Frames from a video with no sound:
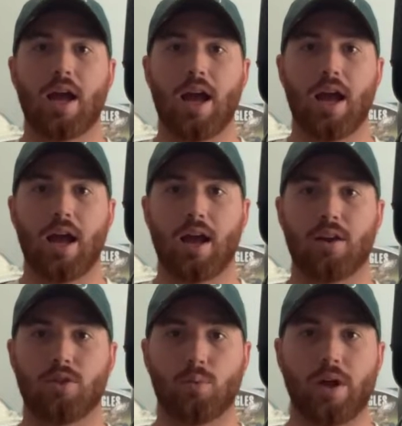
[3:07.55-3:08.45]

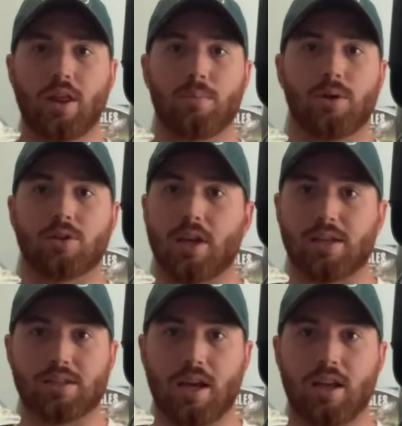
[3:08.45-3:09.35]
And the way they built
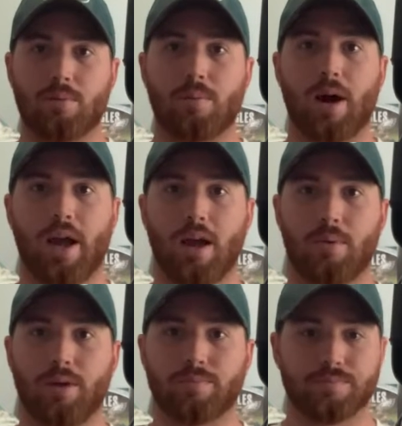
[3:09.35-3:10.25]
that stadium in
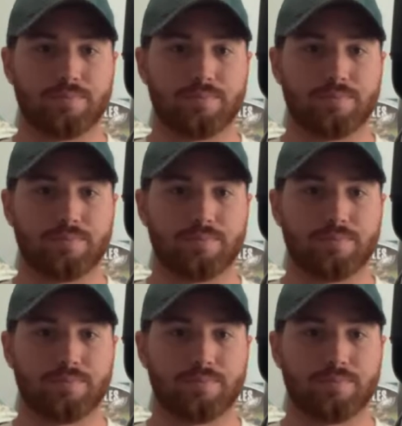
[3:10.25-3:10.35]
Miami,